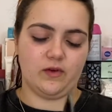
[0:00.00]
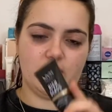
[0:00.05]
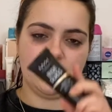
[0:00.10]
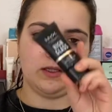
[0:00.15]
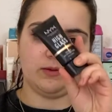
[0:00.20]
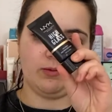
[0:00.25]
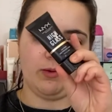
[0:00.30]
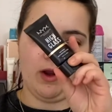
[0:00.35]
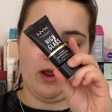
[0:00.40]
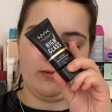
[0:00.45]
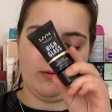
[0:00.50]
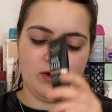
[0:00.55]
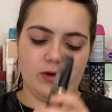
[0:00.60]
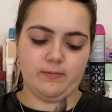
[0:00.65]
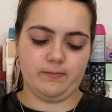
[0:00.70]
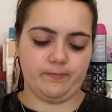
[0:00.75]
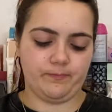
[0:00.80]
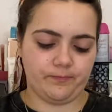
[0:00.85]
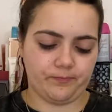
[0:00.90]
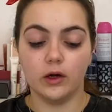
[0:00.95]
face
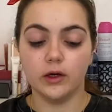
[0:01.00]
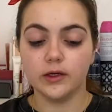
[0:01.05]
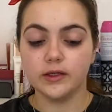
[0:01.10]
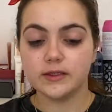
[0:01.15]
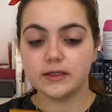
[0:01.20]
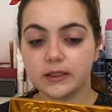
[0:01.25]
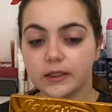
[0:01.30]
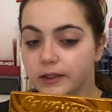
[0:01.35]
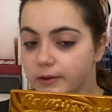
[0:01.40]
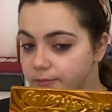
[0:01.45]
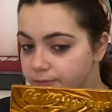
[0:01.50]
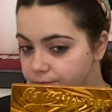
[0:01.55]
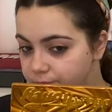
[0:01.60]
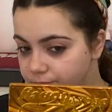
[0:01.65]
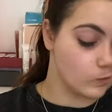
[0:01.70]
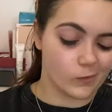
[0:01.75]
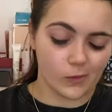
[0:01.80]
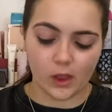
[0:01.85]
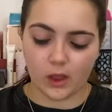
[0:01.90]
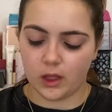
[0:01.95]
primer. Honestly,
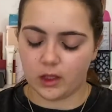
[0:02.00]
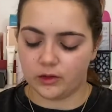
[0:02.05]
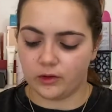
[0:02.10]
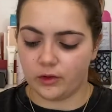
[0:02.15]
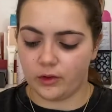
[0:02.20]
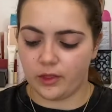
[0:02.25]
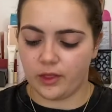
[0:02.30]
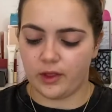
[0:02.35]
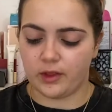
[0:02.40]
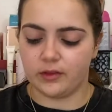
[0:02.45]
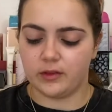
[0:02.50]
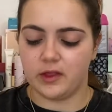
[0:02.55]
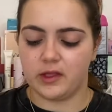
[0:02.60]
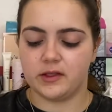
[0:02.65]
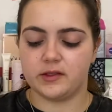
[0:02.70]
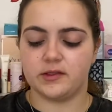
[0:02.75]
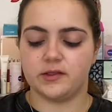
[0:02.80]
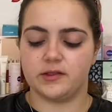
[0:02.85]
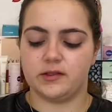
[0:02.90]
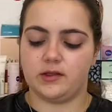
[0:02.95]
I don't think
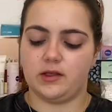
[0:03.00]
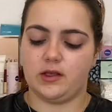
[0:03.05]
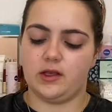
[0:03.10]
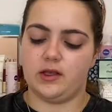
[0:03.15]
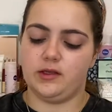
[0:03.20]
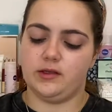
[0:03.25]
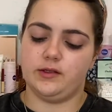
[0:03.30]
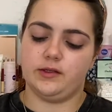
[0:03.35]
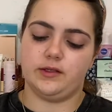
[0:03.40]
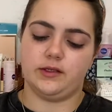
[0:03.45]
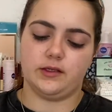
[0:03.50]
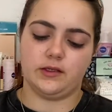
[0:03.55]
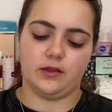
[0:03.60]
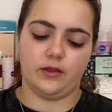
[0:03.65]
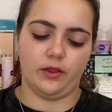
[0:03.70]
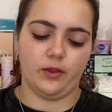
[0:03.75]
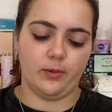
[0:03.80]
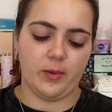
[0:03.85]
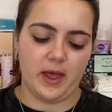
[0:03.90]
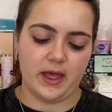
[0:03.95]
this is
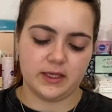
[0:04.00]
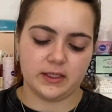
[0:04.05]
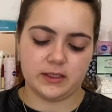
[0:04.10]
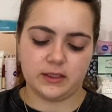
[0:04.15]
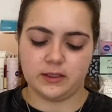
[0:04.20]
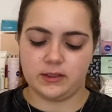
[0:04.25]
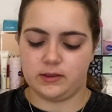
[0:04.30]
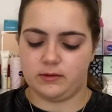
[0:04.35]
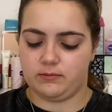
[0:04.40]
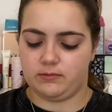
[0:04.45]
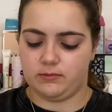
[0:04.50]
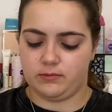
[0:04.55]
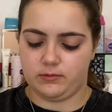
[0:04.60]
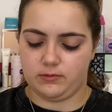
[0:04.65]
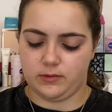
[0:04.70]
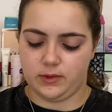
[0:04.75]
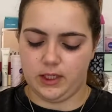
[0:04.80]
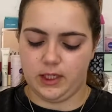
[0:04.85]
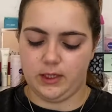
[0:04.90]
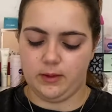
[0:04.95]
the best
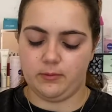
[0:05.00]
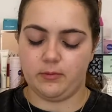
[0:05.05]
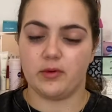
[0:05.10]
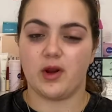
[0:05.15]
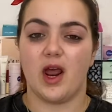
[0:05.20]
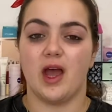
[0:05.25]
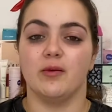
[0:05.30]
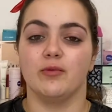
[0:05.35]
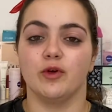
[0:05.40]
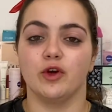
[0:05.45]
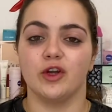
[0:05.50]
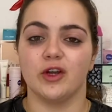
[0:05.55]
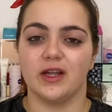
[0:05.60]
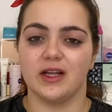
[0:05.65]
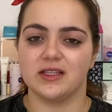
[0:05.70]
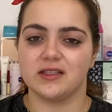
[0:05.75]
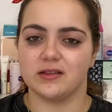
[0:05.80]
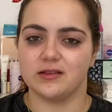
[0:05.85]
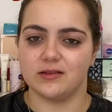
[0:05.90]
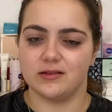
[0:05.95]
primer
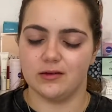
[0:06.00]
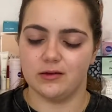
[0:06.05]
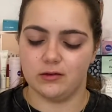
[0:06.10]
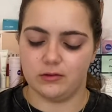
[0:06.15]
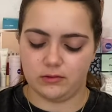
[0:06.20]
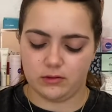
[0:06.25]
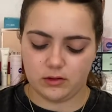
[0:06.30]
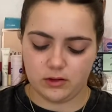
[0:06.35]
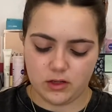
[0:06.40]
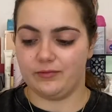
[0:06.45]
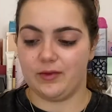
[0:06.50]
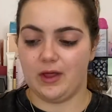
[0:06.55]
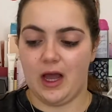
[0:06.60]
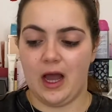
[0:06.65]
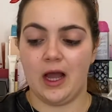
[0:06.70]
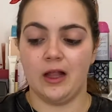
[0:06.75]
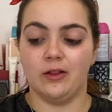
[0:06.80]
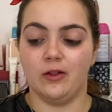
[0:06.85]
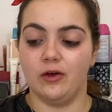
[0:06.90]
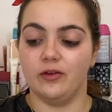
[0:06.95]
NYX has done.
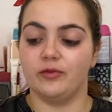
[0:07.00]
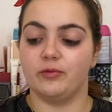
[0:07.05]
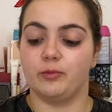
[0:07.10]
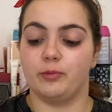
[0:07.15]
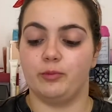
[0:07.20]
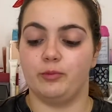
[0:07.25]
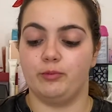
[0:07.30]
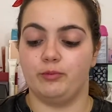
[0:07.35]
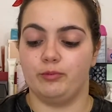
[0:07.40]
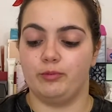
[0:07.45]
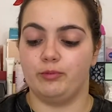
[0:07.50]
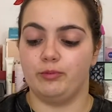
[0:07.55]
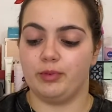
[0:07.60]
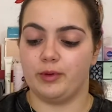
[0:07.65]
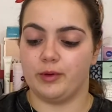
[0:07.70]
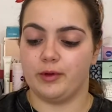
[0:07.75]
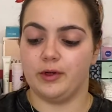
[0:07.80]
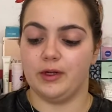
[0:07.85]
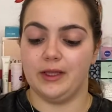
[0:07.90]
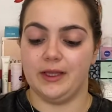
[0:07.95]
I love
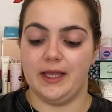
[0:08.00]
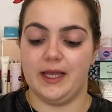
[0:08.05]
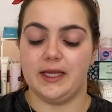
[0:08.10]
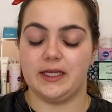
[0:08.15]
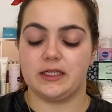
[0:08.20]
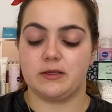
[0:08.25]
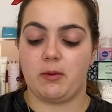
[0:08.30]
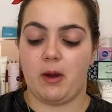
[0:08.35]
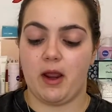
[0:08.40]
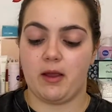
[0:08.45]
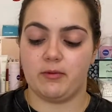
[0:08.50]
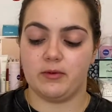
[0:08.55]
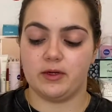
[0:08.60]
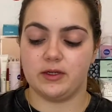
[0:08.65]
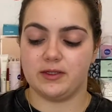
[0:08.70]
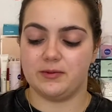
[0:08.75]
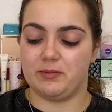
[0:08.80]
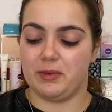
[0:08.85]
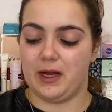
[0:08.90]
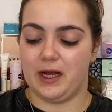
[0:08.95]
NYX
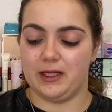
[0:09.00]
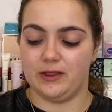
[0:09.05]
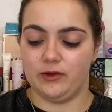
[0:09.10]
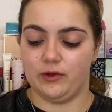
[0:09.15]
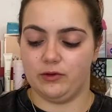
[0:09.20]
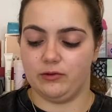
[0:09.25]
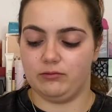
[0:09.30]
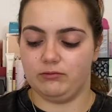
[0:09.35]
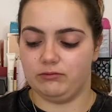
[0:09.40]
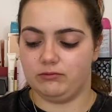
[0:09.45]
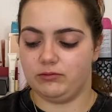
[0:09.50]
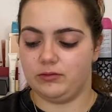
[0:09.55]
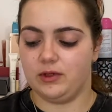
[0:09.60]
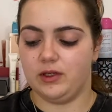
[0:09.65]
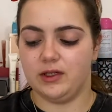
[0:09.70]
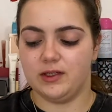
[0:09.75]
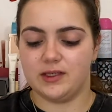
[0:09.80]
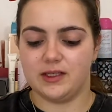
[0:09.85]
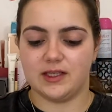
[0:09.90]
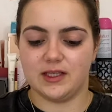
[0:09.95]
primers, but I don't
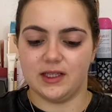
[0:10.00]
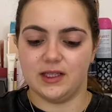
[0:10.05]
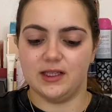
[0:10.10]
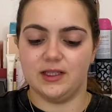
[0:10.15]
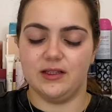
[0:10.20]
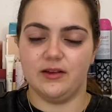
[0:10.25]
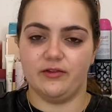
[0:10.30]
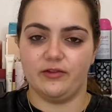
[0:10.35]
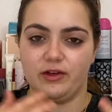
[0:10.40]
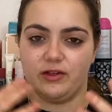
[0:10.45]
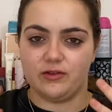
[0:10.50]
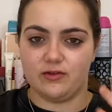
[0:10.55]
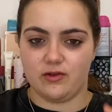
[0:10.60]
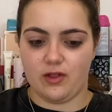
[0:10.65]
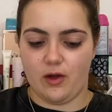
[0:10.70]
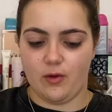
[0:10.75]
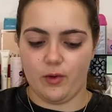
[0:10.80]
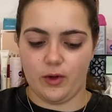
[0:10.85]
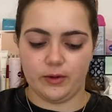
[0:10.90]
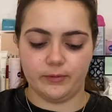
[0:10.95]
see the difference in
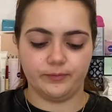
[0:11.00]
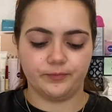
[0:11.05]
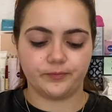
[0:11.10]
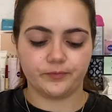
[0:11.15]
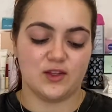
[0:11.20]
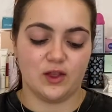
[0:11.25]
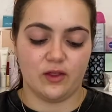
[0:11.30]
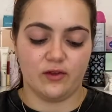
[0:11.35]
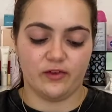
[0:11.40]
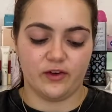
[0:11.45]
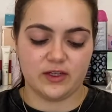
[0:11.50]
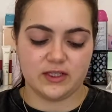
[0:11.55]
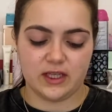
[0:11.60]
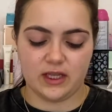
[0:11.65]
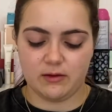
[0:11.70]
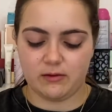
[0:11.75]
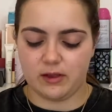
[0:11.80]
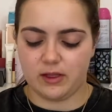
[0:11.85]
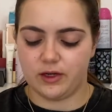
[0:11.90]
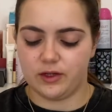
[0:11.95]
that one. So the first thing
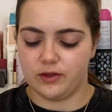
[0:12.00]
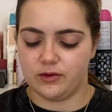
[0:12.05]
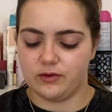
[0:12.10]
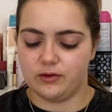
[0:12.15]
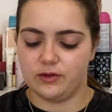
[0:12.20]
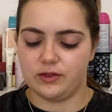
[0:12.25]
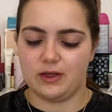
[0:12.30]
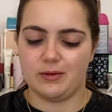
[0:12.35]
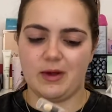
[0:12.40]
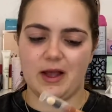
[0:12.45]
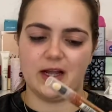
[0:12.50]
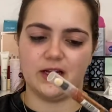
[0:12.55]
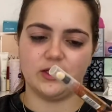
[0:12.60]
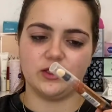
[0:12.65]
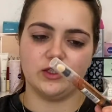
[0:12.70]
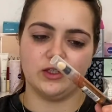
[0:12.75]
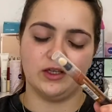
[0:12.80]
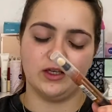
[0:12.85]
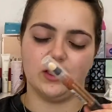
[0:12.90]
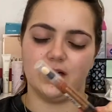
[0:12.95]
I'm going to use, I'm
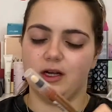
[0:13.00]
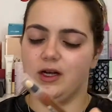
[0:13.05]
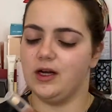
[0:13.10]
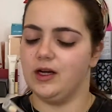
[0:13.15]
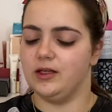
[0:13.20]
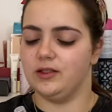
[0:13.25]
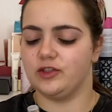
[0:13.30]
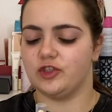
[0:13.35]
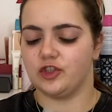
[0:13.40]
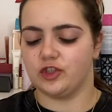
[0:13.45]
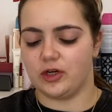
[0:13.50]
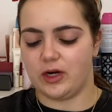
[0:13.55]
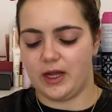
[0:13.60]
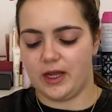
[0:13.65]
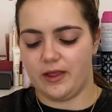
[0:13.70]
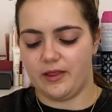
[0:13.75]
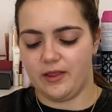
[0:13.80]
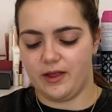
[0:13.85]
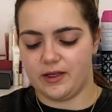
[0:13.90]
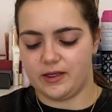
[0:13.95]
actually going to
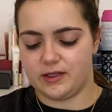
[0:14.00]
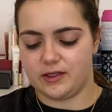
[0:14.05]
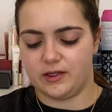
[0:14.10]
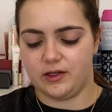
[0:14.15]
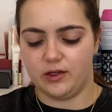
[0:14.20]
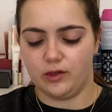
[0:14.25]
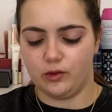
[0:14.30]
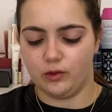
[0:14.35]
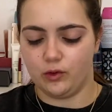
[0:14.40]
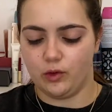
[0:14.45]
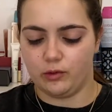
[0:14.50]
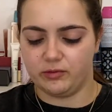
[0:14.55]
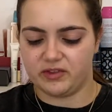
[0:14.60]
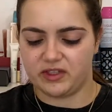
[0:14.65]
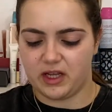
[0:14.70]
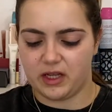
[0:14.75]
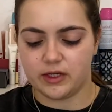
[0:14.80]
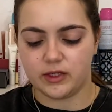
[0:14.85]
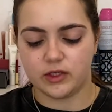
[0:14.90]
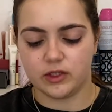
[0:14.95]
try this new
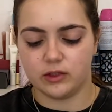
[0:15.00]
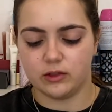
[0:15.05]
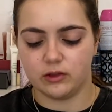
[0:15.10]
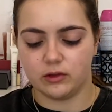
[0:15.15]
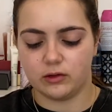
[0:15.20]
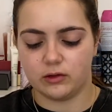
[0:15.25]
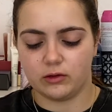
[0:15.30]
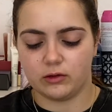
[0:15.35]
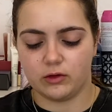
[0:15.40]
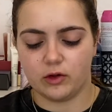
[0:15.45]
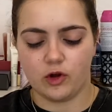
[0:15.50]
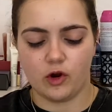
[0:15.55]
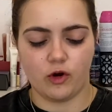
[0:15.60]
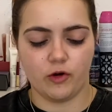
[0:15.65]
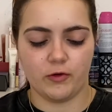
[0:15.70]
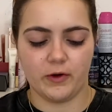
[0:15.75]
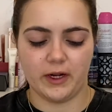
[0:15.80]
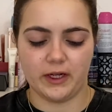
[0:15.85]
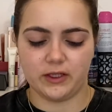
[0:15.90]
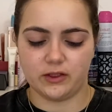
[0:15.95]
Obsession
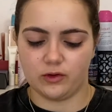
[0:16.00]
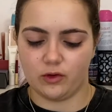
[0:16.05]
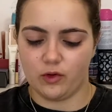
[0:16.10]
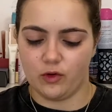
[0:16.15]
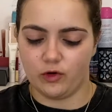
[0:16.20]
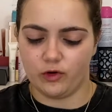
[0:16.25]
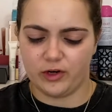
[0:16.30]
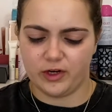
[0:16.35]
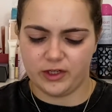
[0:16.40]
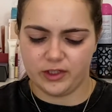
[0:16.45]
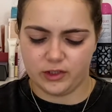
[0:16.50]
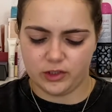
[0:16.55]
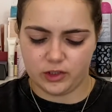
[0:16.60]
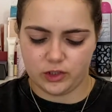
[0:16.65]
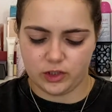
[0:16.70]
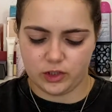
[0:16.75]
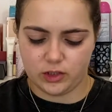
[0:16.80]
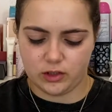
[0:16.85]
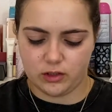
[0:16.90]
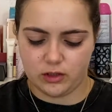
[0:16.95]
Correct
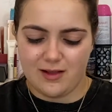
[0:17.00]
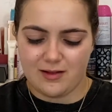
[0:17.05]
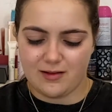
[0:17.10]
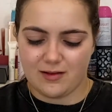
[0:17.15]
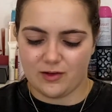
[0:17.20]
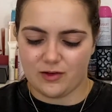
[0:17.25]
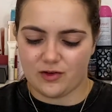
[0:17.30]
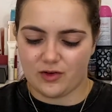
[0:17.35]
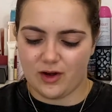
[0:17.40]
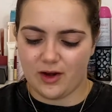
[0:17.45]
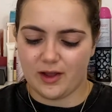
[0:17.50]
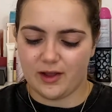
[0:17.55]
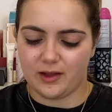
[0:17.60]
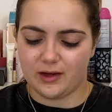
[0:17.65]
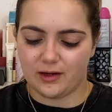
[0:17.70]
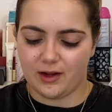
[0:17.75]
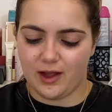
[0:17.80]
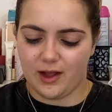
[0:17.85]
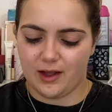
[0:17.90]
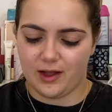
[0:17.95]
Orange to try
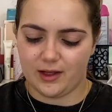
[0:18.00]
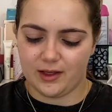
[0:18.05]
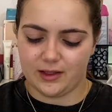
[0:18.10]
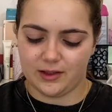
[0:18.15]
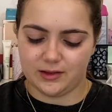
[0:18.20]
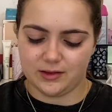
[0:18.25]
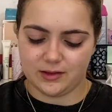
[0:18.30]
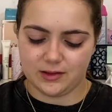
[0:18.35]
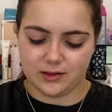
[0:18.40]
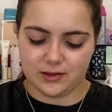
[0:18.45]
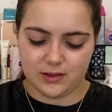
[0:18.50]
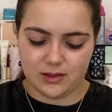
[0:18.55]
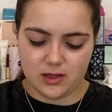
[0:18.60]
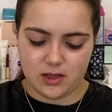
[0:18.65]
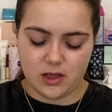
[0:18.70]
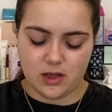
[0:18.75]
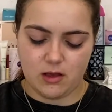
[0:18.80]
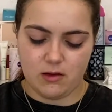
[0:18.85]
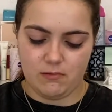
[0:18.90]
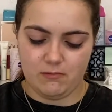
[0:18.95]
and hide
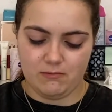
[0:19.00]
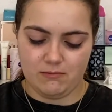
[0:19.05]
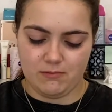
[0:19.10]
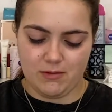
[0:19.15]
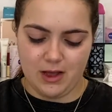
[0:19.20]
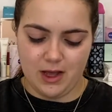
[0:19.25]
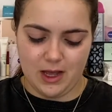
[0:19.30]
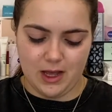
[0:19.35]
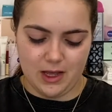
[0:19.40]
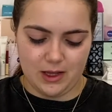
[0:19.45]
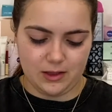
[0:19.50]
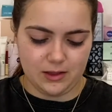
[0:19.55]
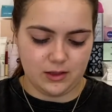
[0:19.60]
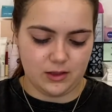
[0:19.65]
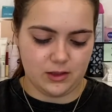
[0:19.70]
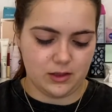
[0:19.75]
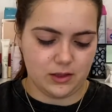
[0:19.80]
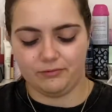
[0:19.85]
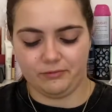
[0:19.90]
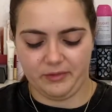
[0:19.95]
my
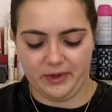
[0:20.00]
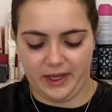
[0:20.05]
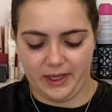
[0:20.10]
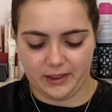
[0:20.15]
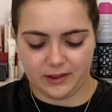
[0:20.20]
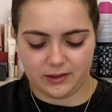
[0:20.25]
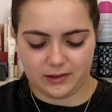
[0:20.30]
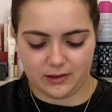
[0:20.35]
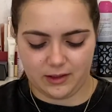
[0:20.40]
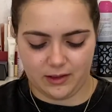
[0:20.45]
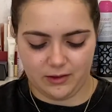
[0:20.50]
bags